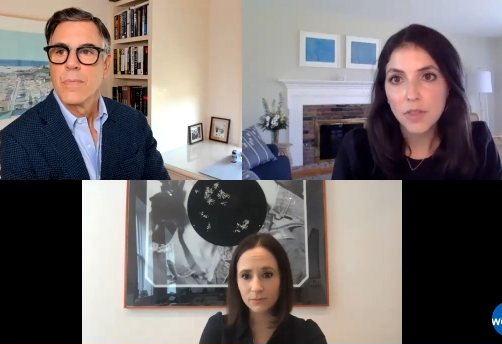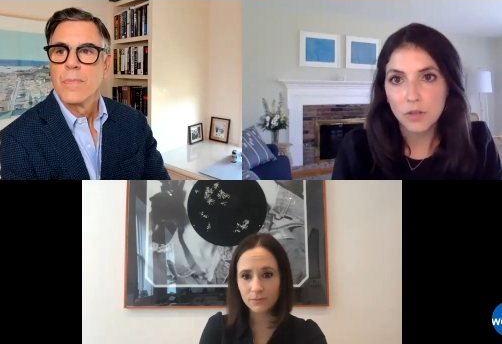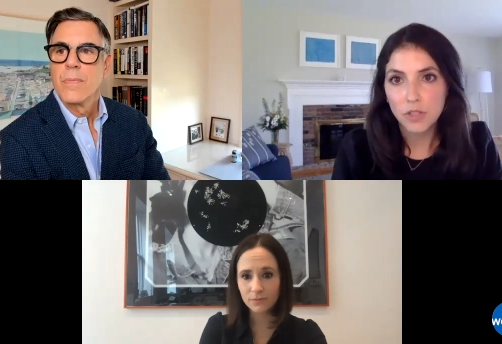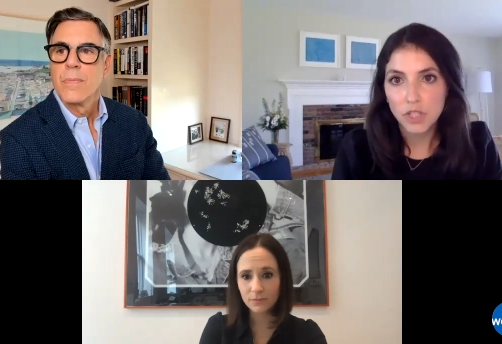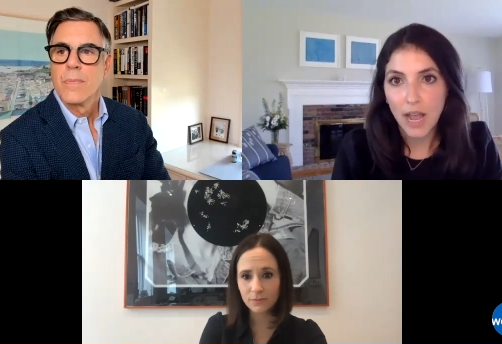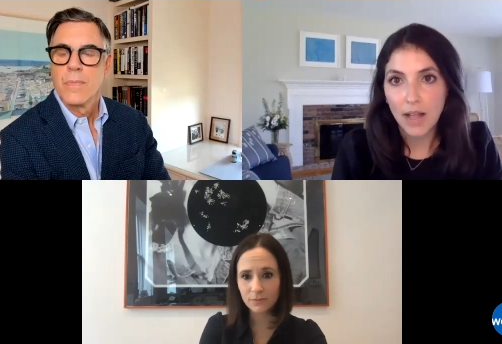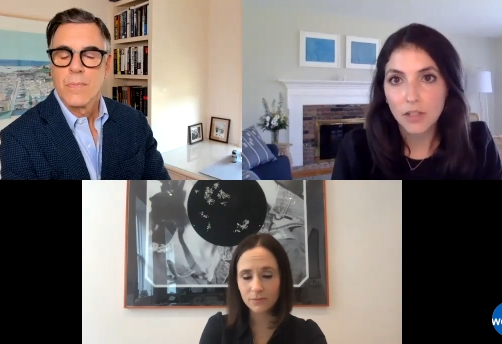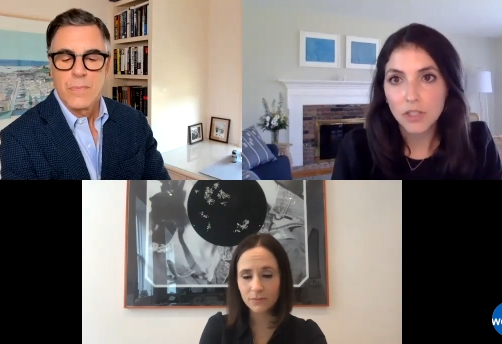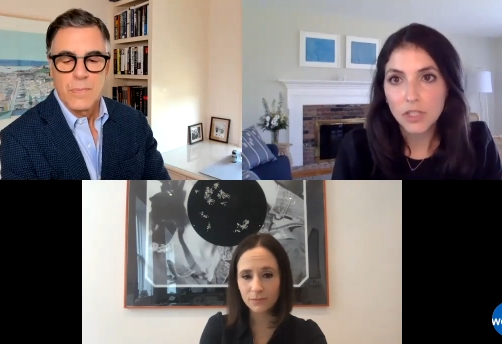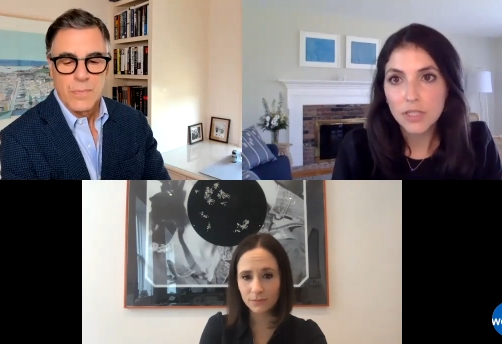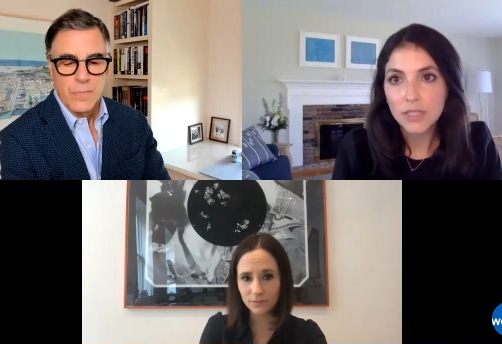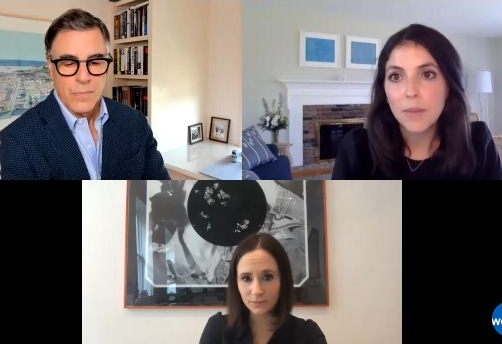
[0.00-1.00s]
Speaker 1: those
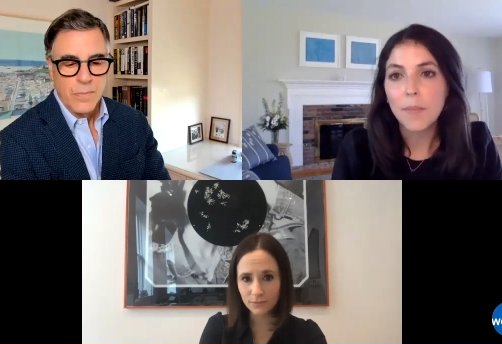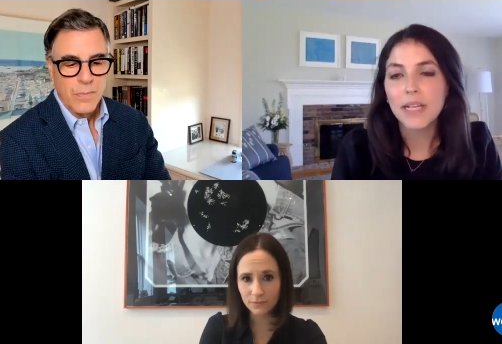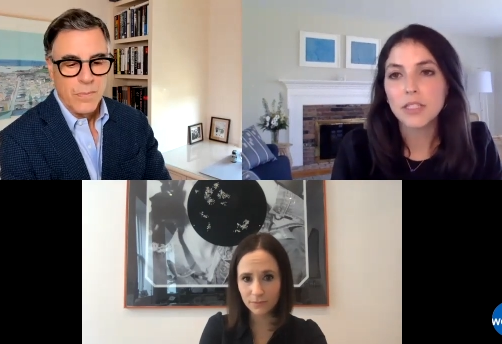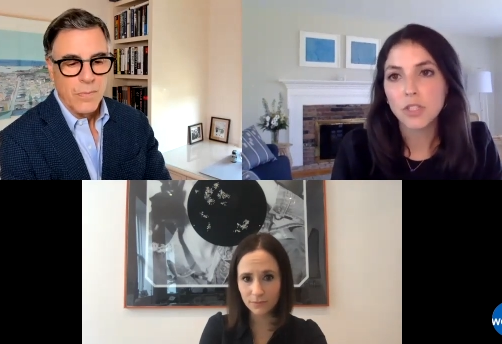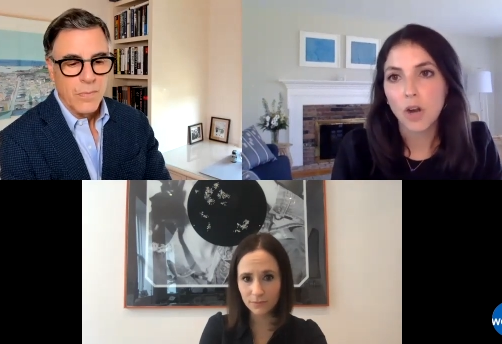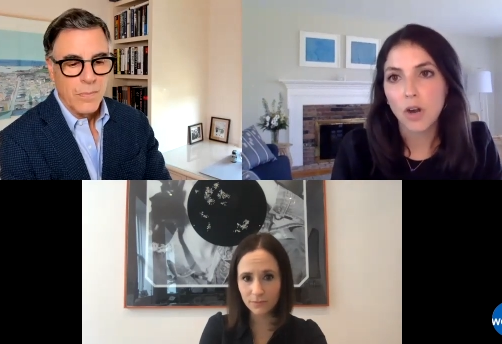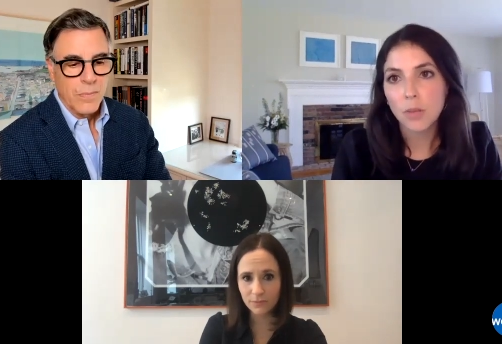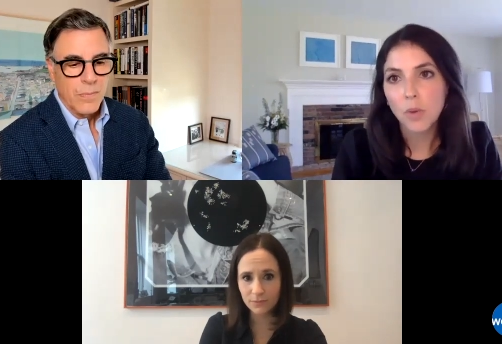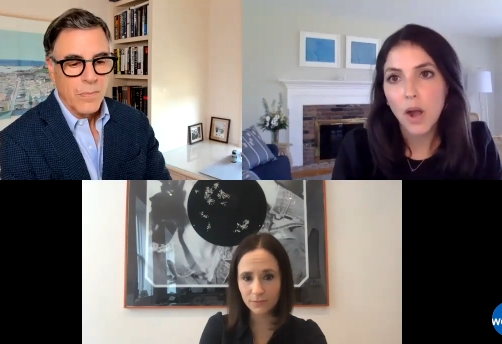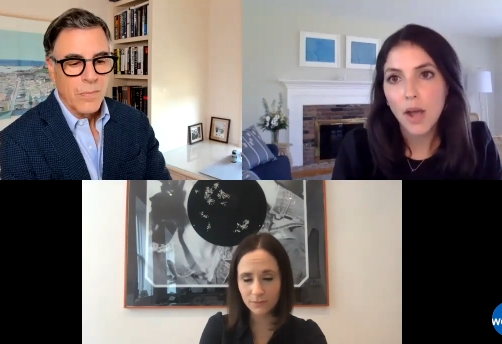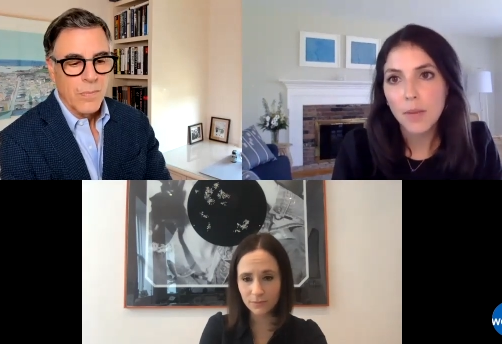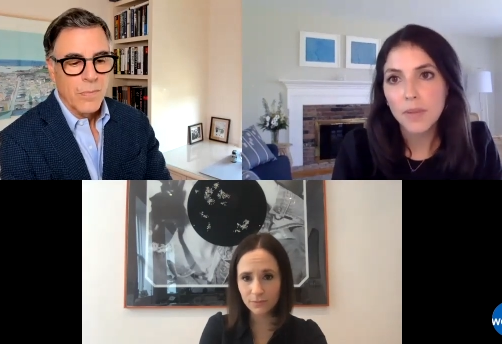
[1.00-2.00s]
challenges that might start
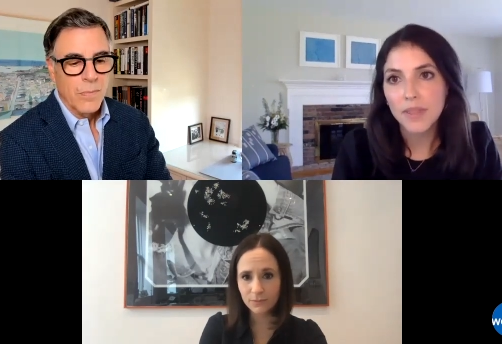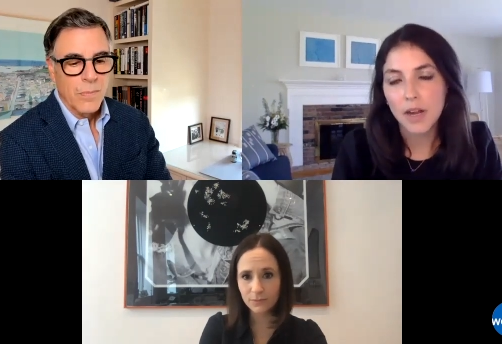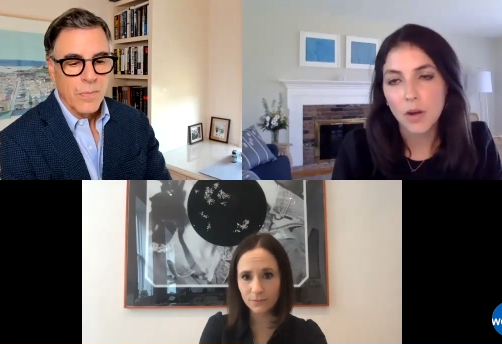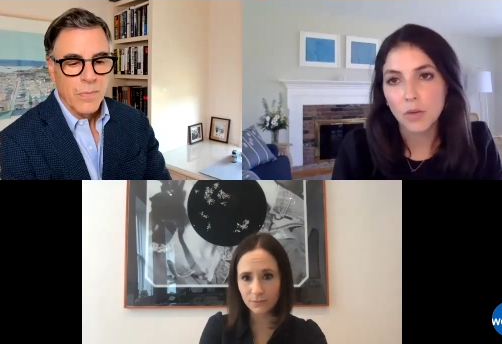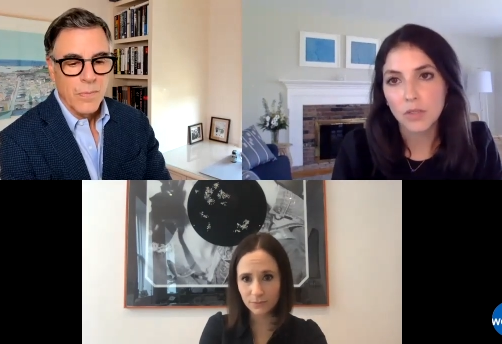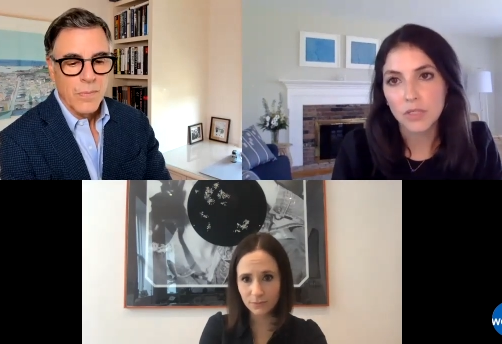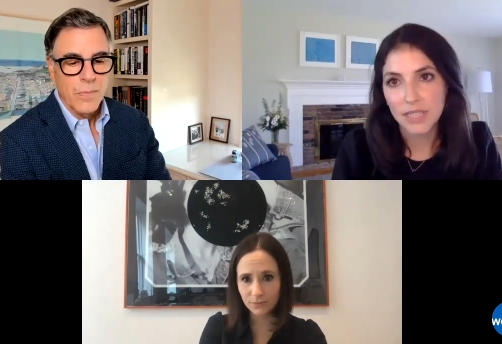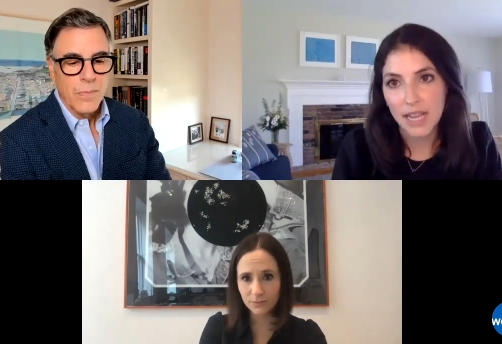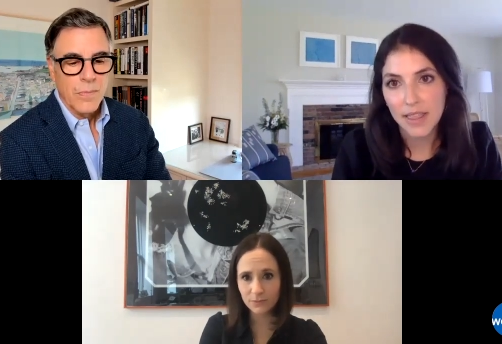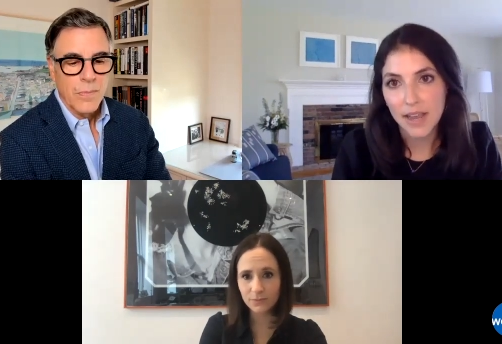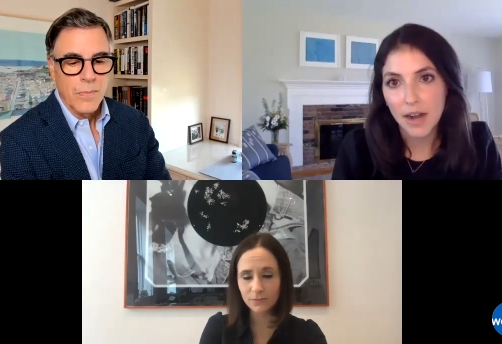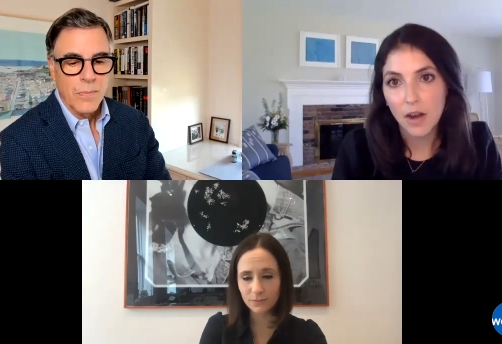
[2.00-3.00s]
abroad, but they don't stay
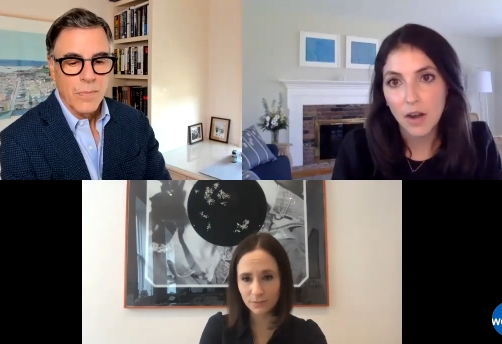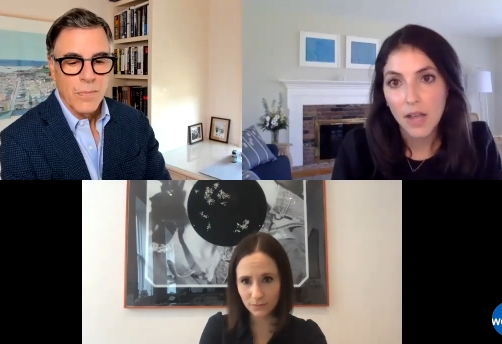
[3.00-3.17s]
there.